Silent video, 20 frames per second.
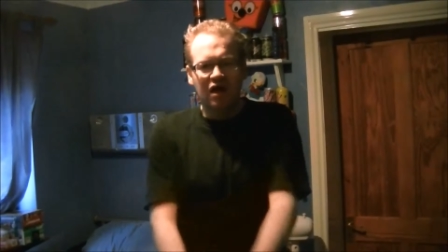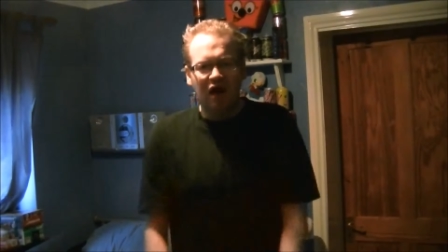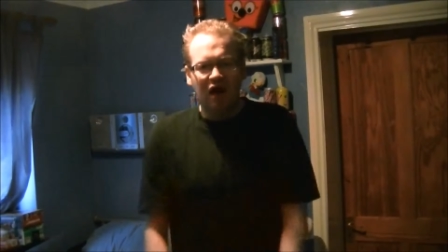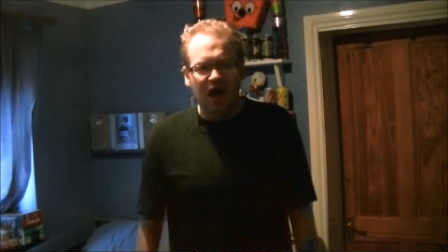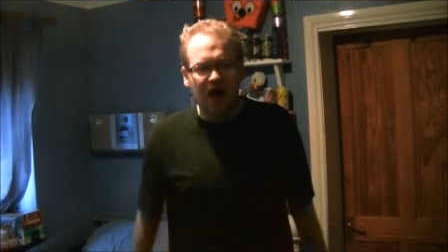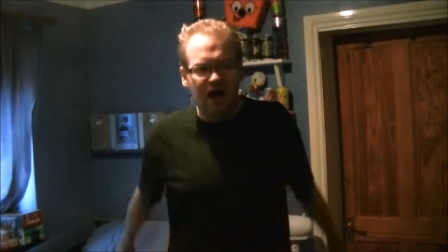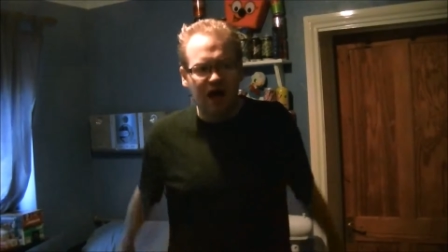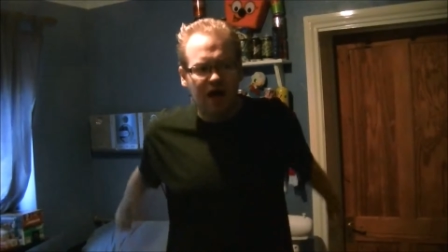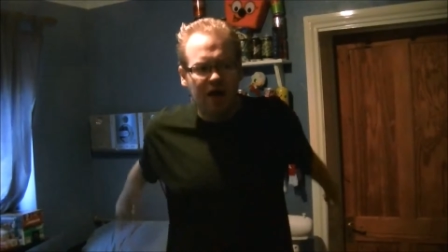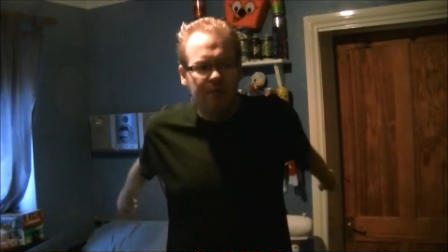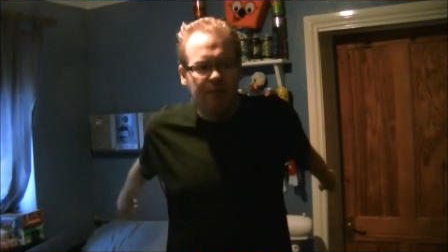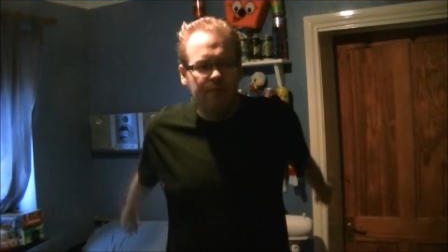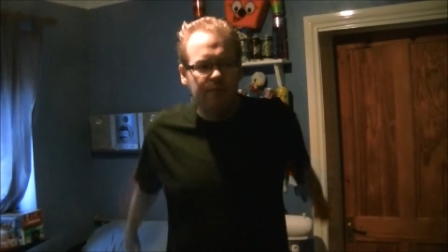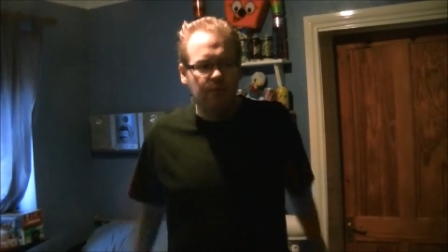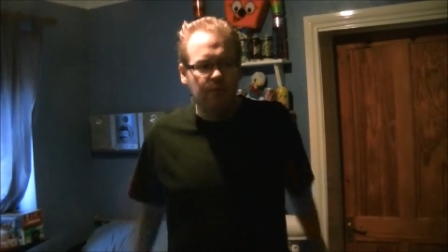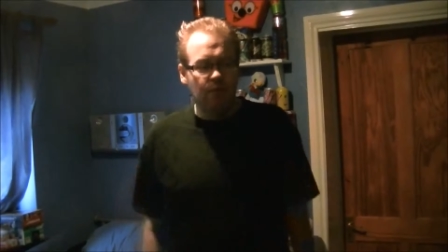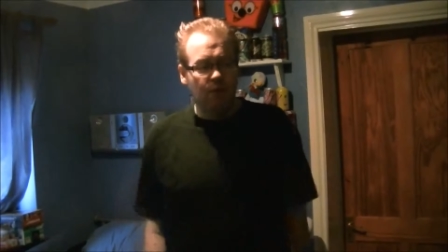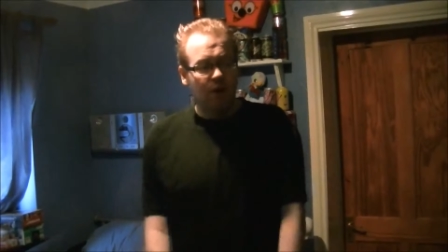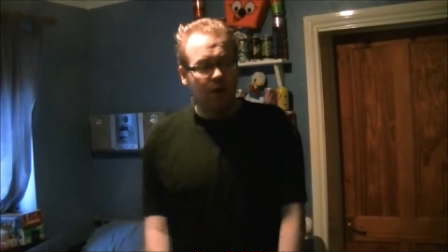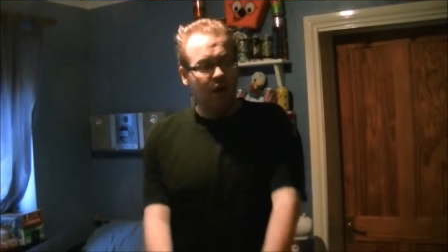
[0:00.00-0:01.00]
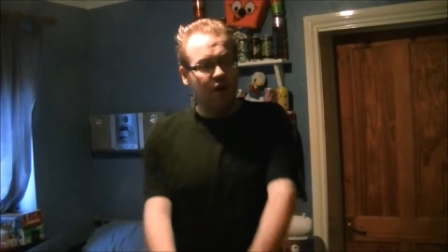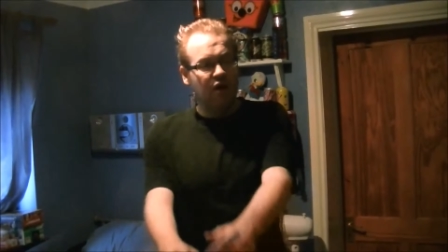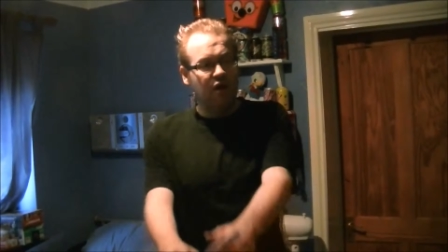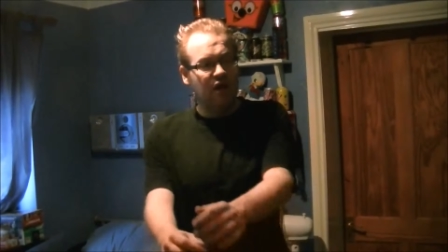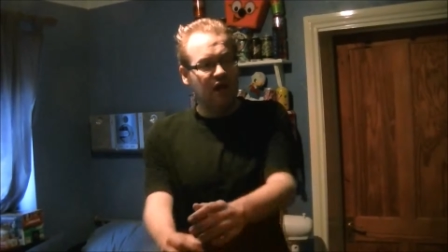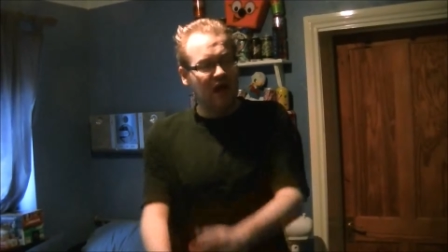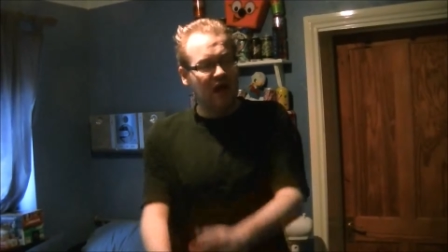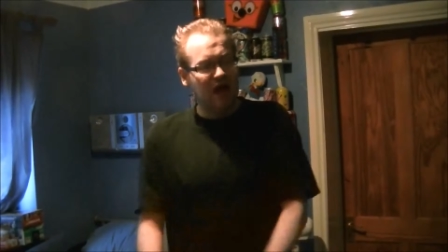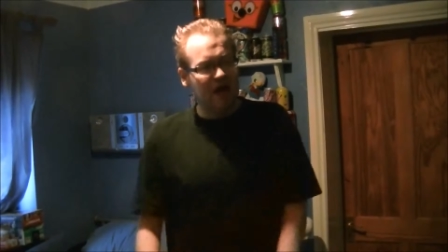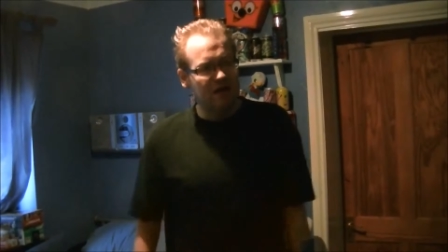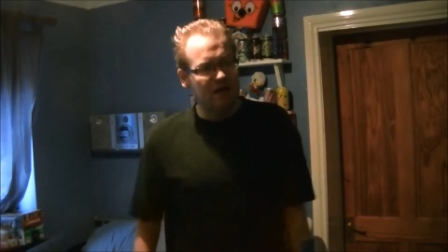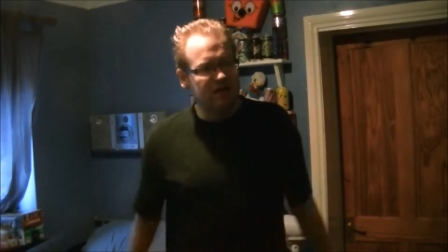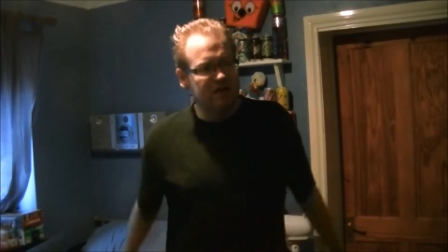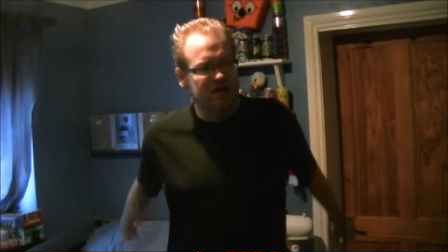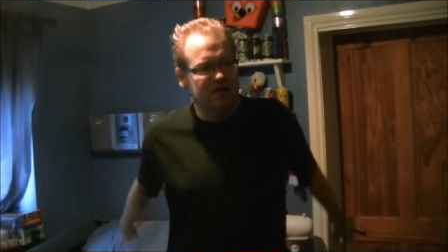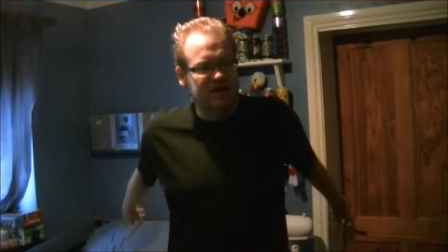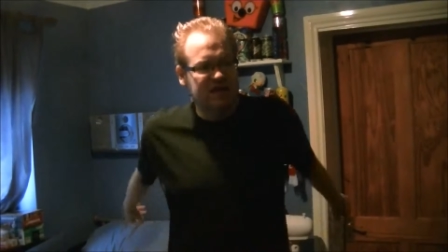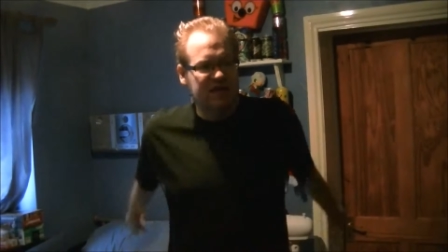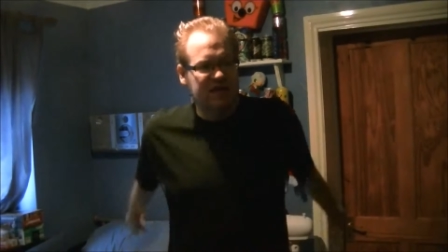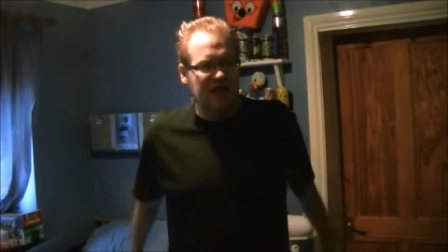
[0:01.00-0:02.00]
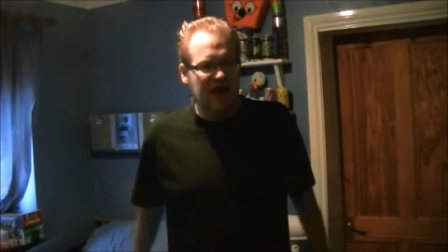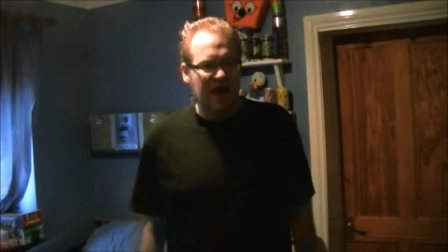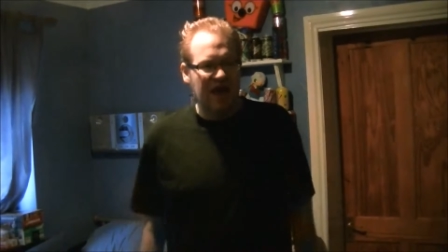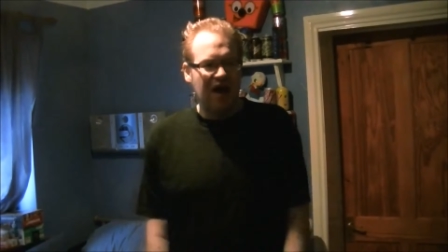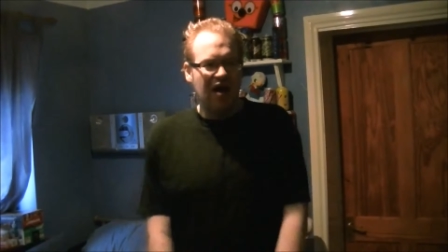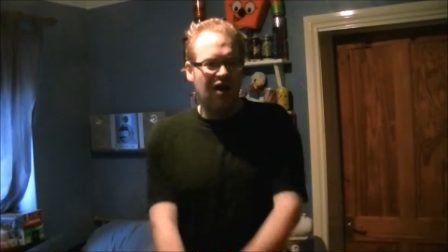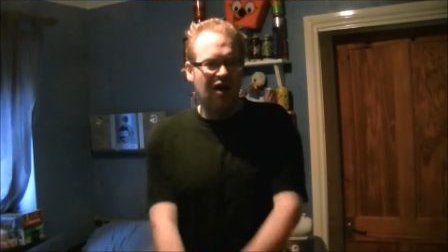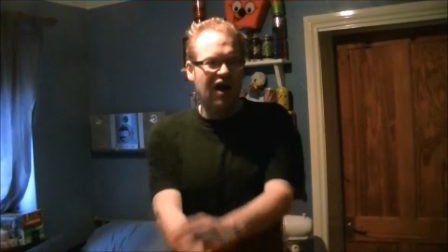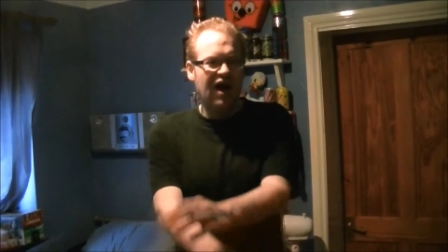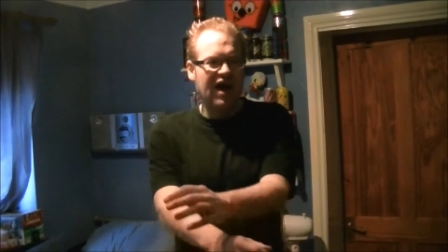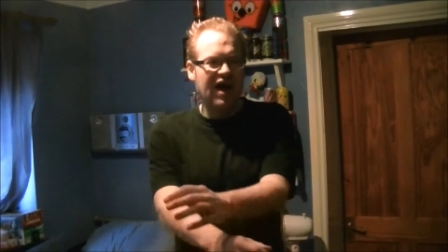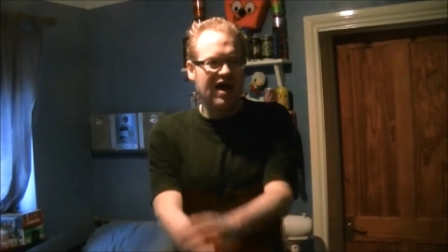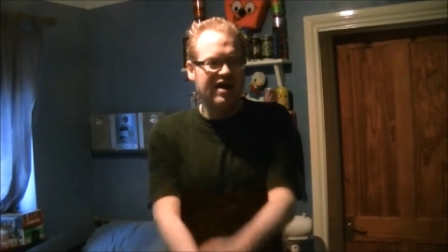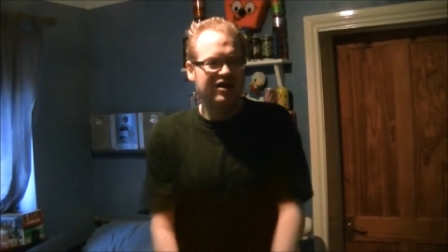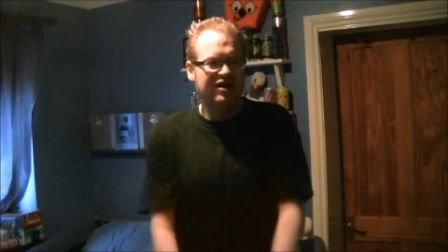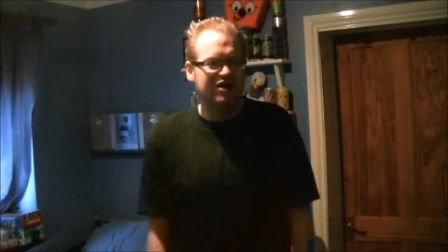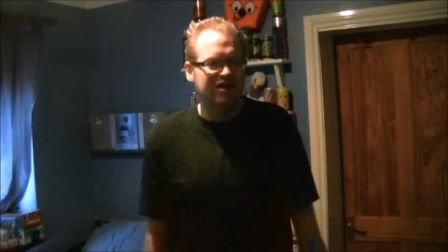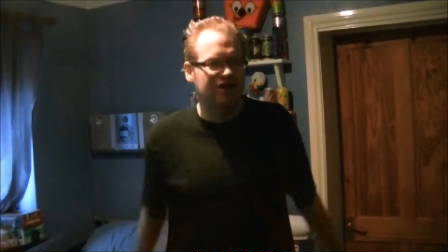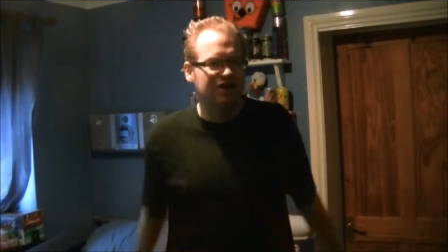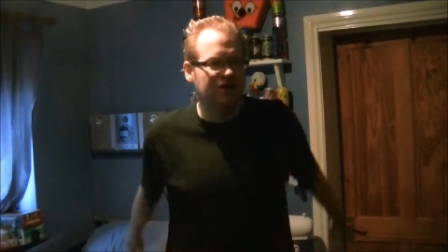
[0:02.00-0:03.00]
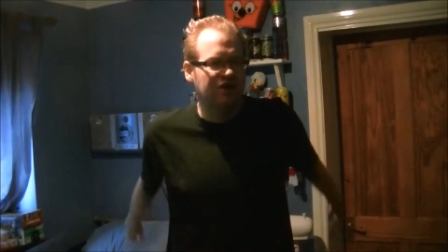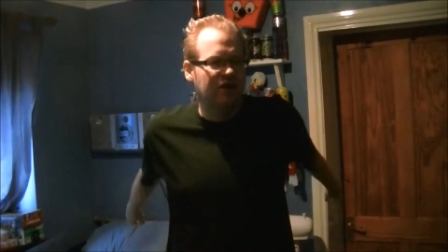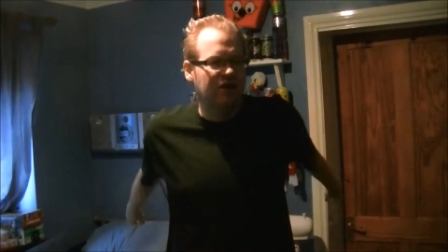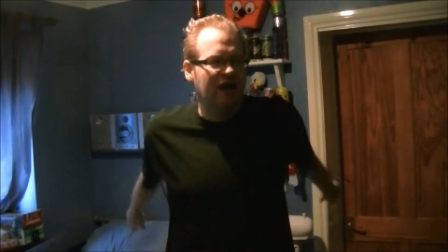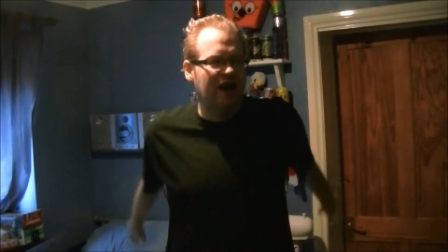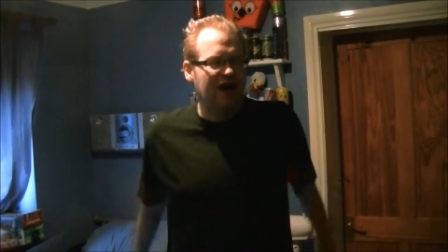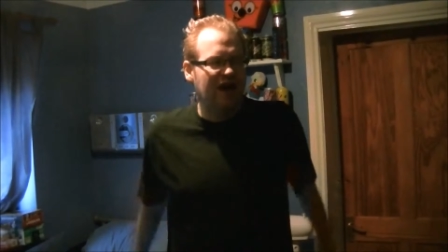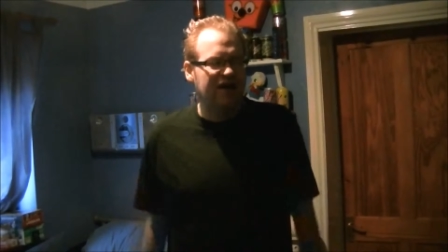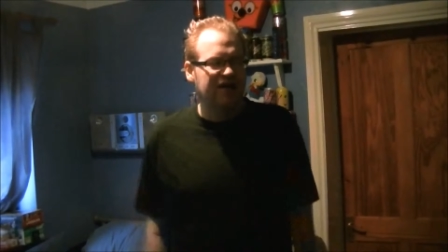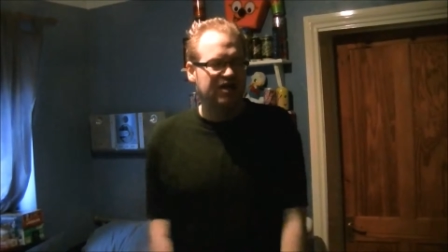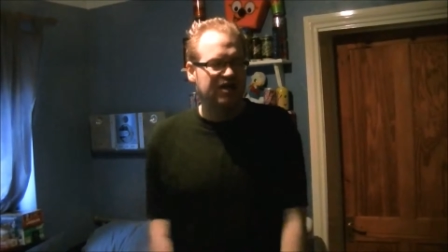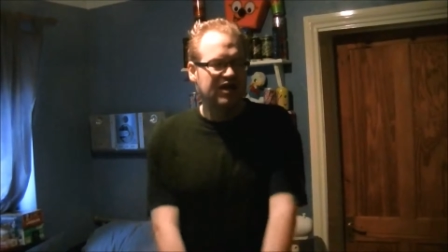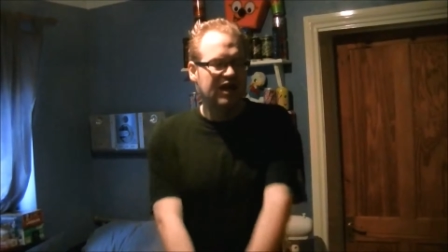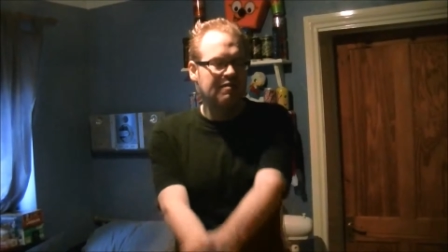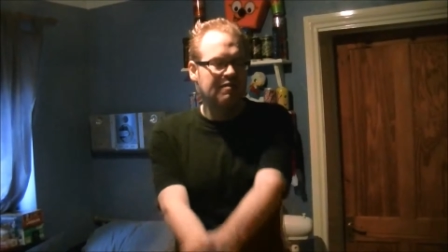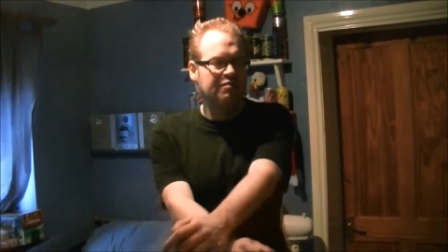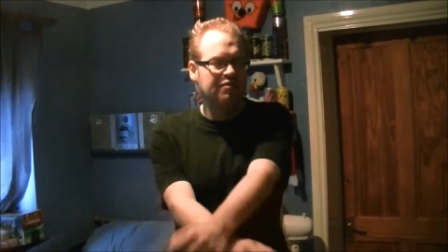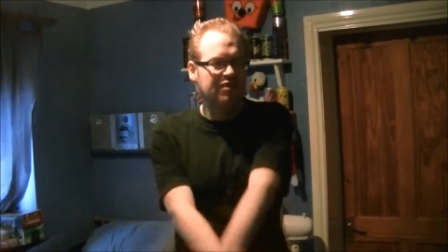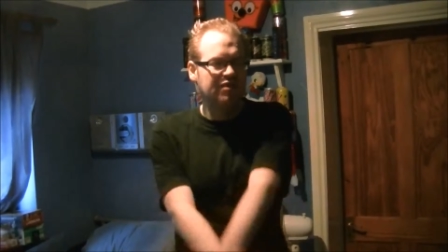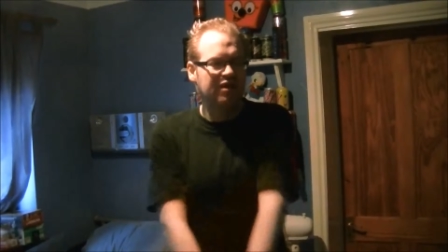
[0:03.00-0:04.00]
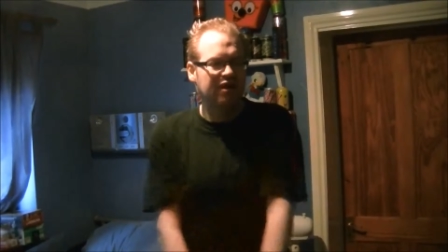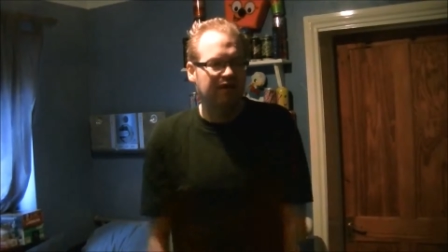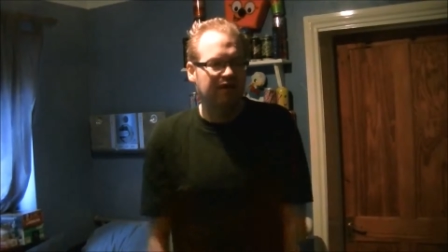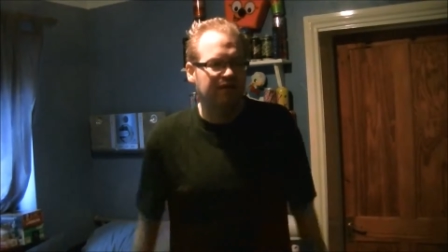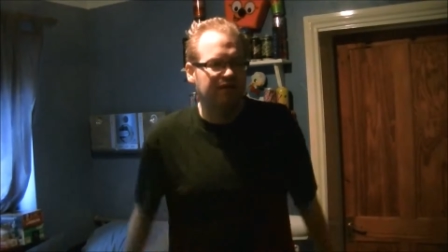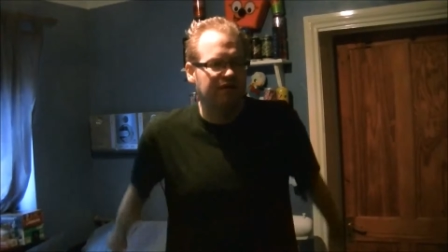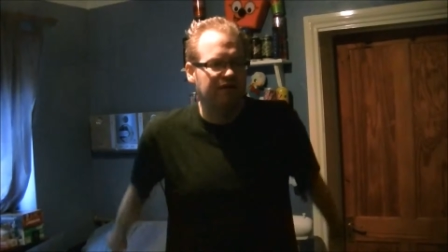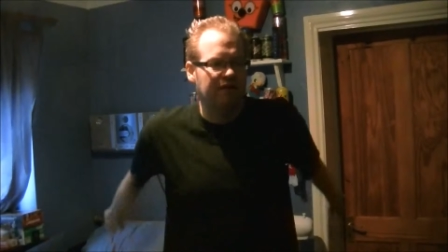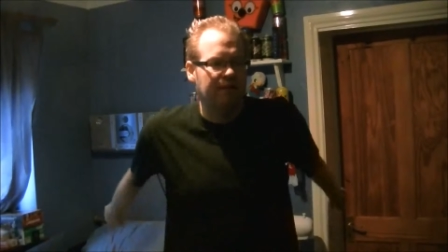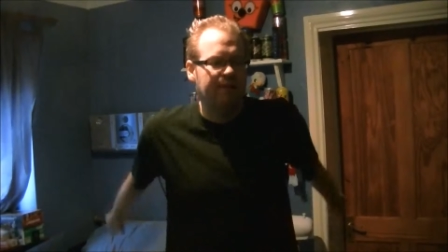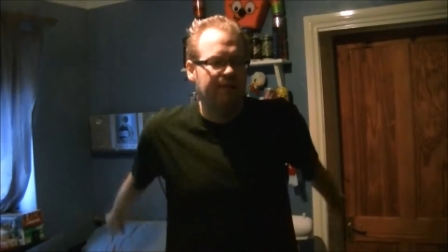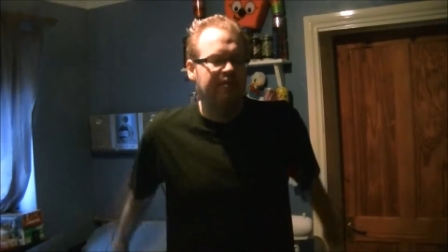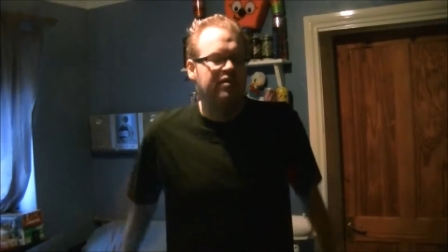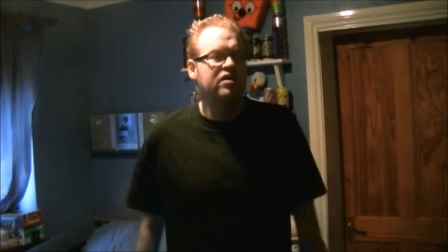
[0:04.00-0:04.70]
Um, while I was there, I had I had a sample of, um,